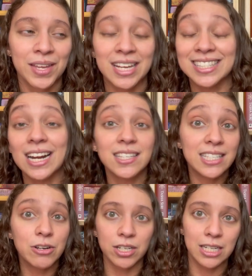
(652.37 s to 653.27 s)
it's not a
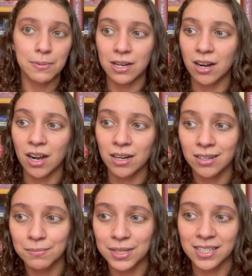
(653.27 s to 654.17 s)
secret TBR
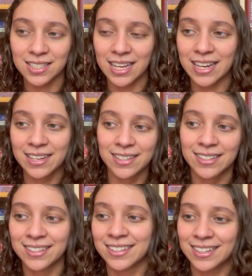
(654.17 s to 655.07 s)
because, like,
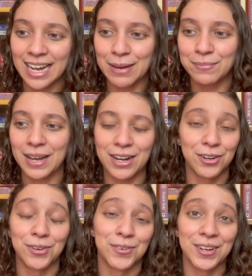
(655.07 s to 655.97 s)
I'm, I don't know.